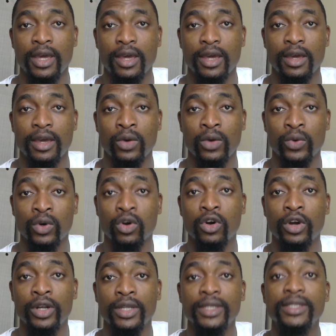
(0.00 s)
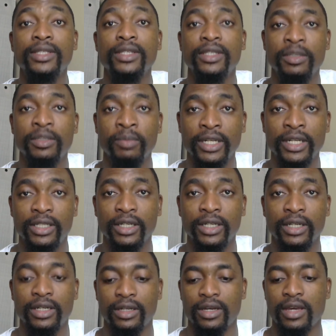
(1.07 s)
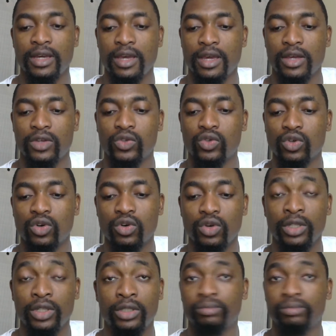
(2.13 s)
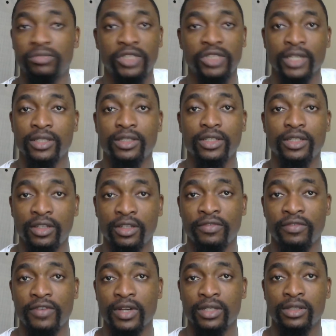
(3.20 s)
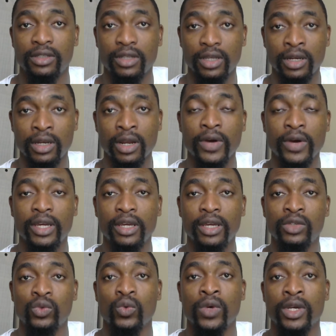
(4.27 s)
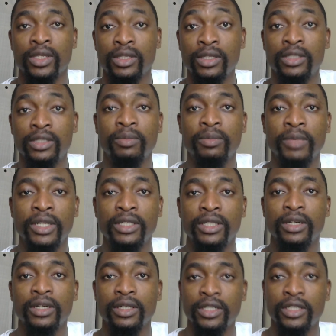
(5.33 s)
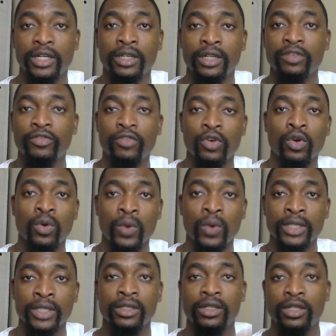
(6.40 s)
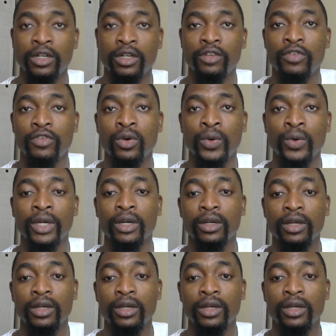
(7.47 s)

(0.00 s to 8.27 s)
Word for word: uh, we call systematic. So it just differs. In our case, we are systematic trend followers. Trend following